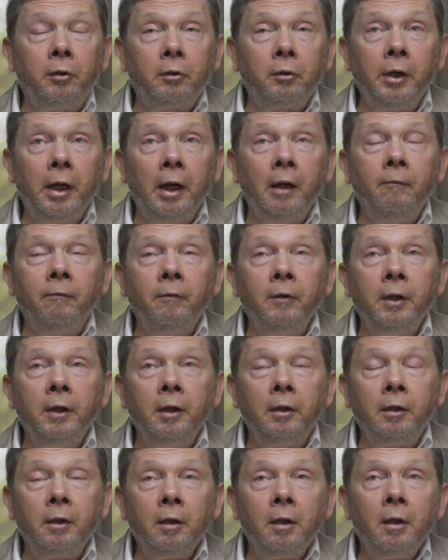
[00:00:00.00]

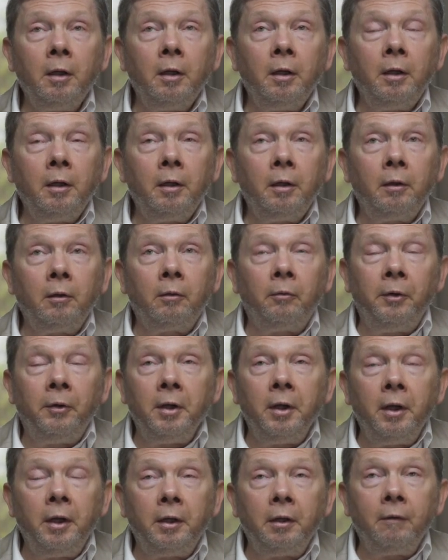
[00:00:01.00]
infinite
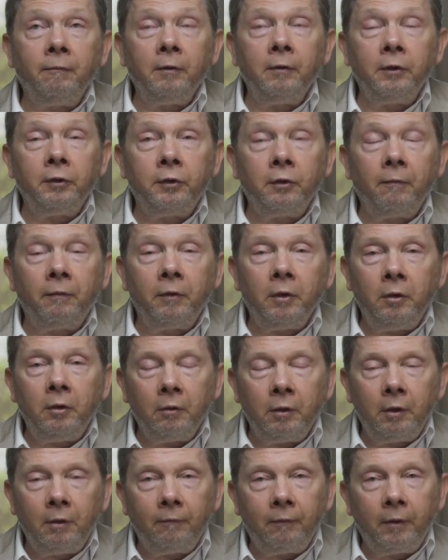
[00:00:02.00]
creativeness of the
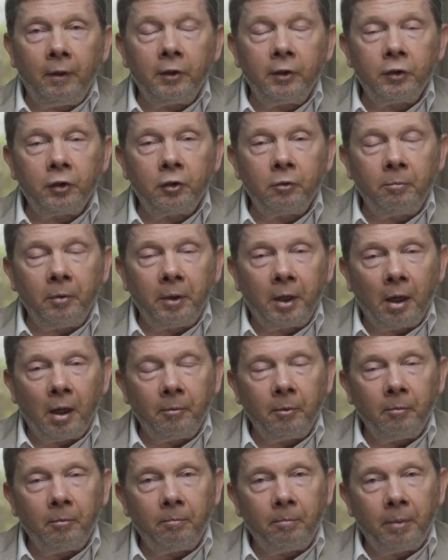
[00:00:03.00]
universe, to become
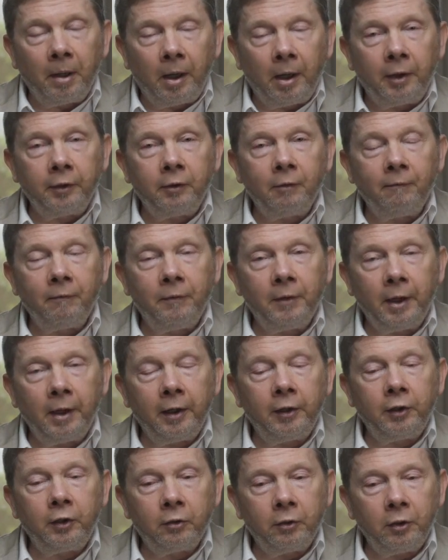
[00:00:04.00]
a part of
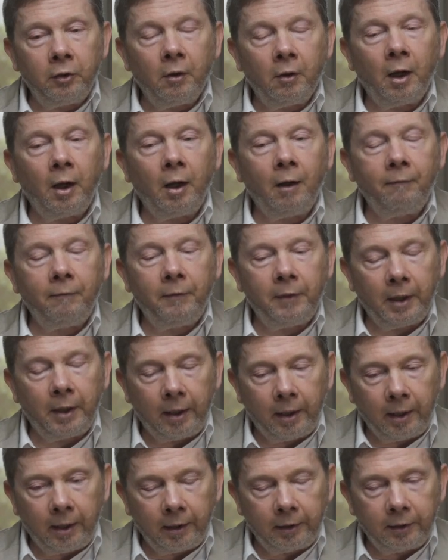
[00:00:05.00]
that. So you have
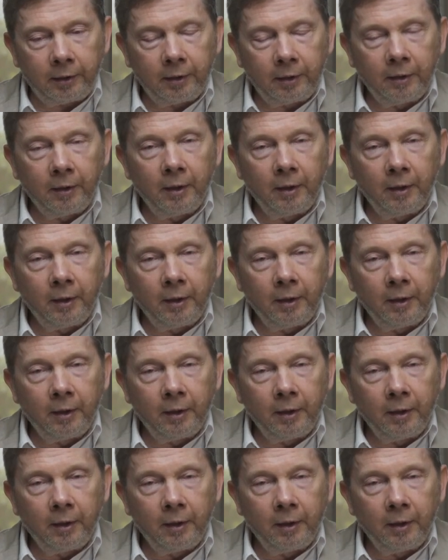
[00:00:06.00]
that,